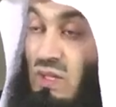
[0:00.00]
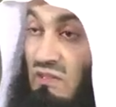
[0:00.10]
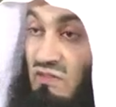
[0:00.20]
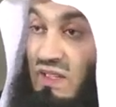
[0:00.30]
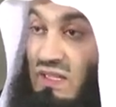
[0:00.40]
we
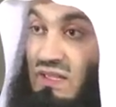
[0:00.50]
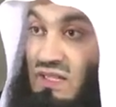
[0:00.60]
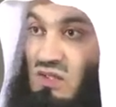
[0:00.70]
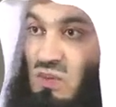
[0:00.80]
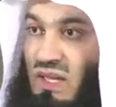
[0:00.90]
feel
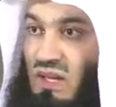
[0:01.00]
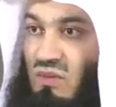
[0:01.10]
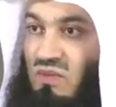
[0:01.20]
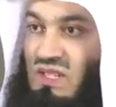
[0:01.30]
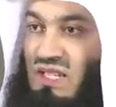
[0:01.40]
this way,
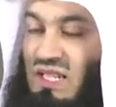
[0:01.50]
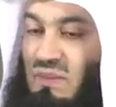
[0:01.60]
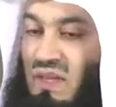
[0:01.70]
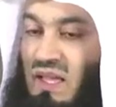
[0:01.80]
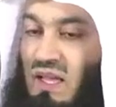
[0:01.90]
obviously
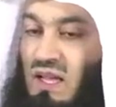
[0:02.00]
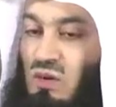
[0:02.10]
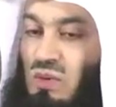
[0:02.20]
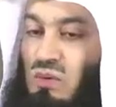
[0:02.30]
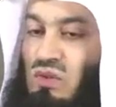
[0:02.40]

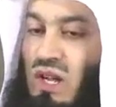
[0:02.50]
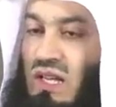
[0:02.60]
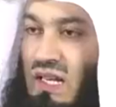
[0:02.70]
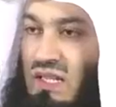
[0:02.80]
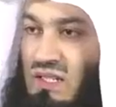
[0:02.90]
we would
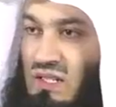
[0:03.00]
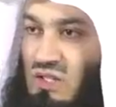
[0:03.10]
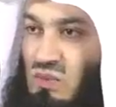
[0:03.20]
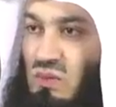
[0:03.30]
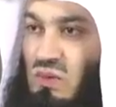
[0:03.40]
write
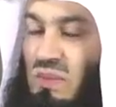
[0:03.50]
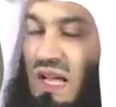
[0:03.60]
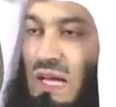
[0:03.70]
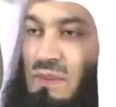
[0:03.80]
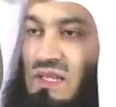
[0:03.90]
letters, we would
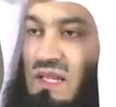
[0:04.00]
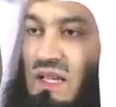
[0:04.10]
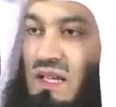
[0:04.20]
perhaps